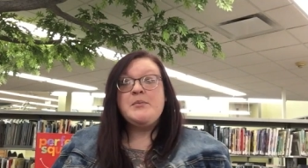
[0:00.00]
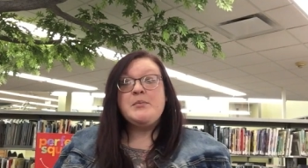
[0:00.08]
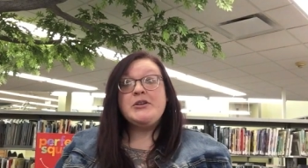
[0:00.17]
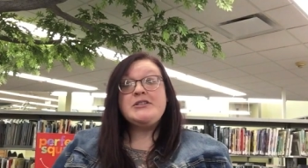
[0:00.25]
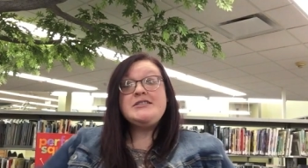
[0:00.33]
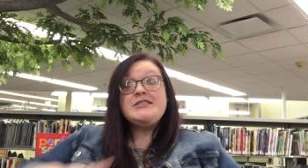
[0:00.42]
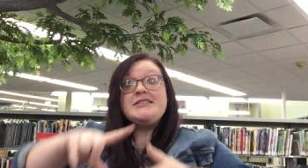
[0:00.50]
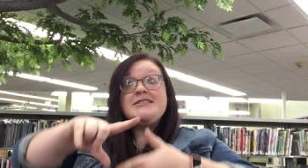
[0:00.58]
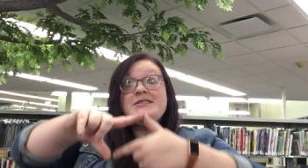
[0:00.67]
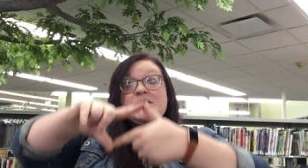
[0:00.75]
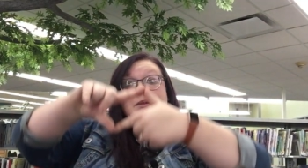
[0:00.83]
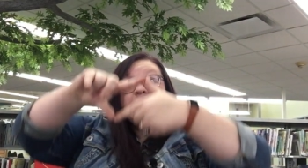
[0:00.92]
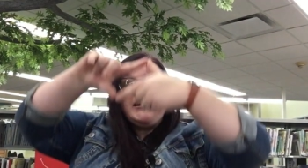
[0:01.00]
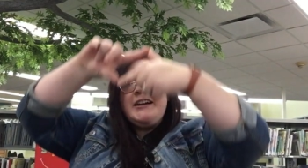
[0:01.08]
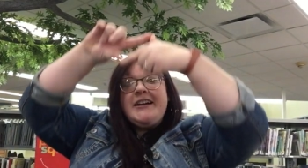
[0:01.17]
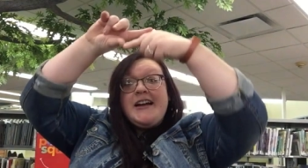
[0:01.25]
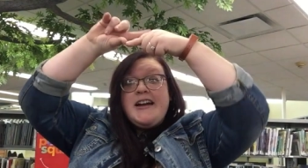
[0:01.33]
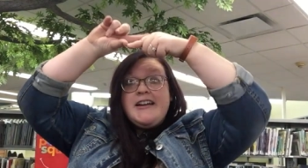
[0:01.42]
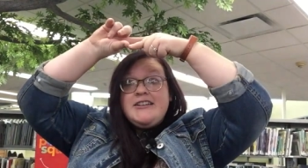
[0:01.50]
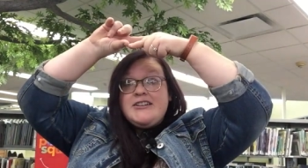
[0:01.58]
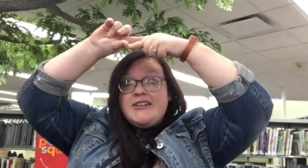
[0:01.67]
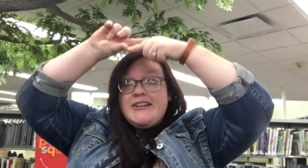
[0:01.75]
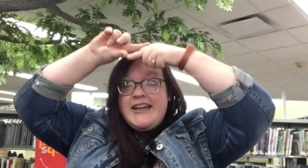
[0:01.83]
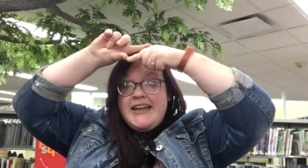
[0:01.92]
Put your square on
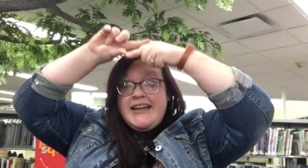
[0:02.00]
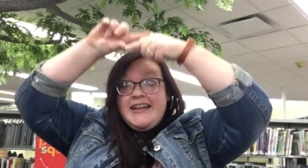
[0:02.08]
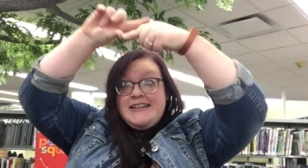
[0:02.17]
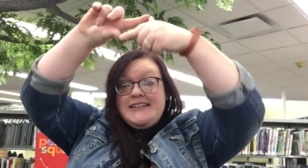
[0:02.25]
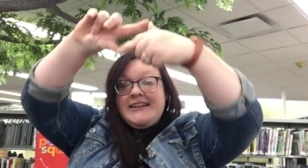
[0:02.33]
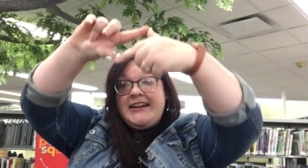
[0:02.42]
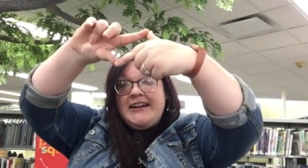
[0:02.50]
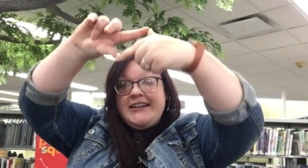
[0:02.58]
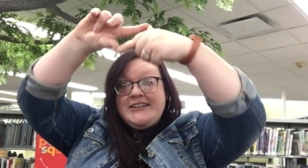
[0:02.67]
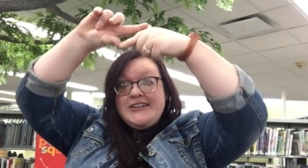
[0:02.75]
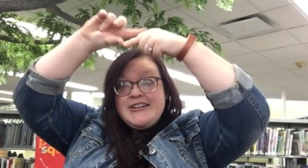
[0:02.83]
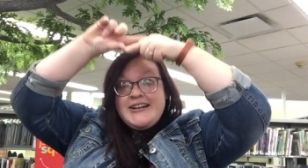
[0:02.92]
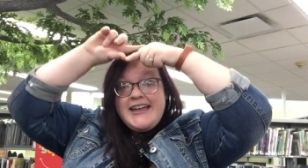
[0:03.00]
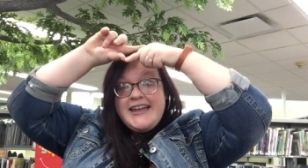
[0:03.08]
your head, on your